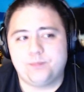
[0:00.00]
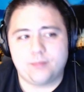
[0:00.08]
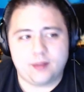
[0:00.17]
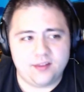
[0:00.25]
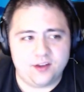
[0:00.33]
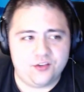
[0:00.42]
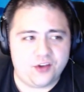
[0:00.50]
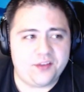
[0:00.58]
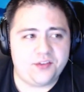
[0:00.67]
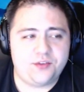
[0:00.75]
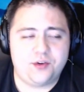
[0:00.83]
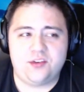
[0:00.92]
the
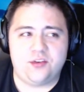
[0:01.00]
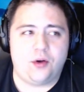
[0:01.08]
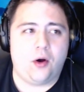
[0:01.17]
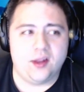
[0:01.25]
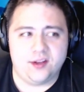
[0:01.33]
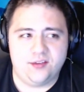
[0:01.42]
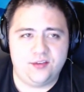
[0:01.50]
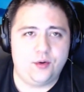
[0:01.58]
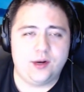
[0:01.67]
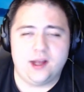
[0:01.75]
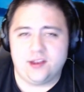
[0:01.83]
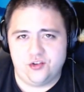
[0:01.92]
Jets stood tall and
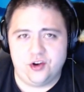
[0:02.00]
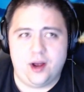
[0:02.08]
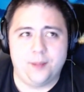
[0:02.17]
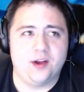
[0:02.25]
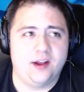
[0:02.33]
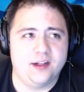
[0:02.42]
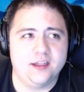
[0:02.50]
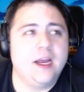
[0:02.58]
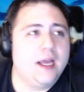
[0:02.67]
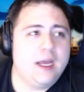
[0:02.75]
still got the job done.